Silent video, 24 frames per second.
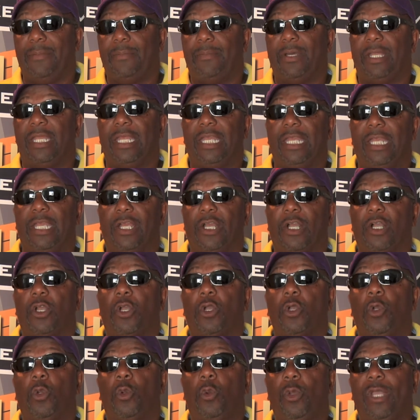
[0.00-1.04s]
But here,
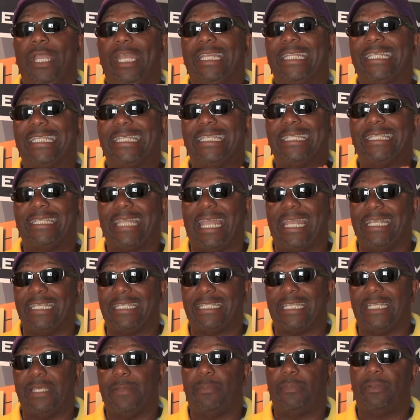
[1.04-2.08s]
Gwen
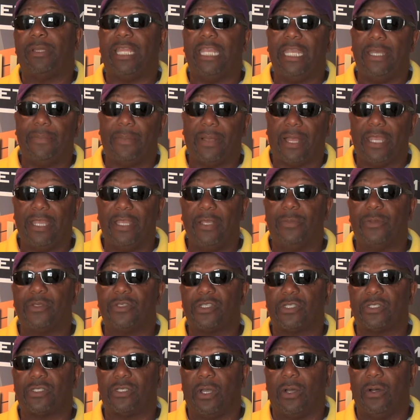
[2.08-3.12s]
Stacy, played by Emma
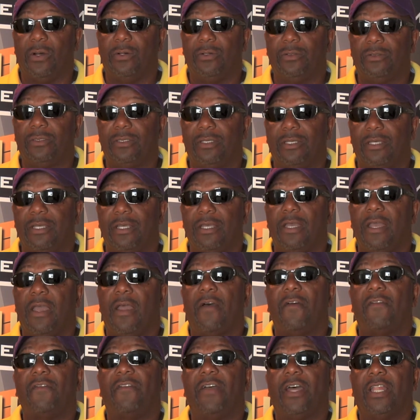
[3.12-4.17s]
Stone,
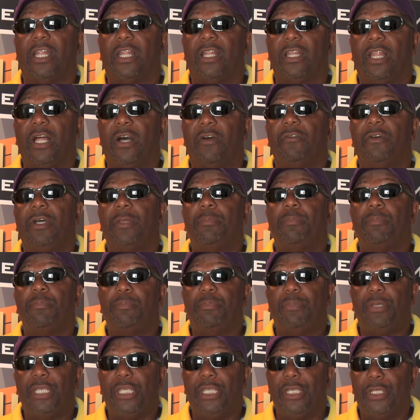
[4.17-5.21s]
fell in love with
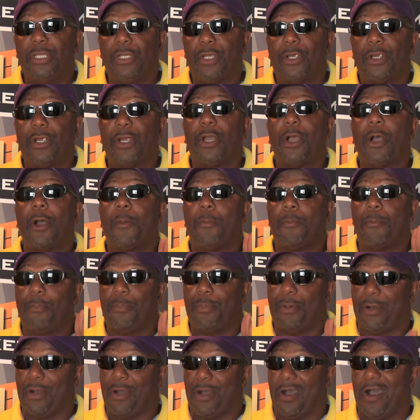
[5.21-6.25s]
Peter
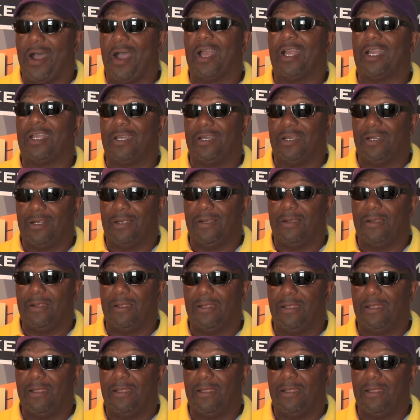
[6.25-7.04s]
Parker.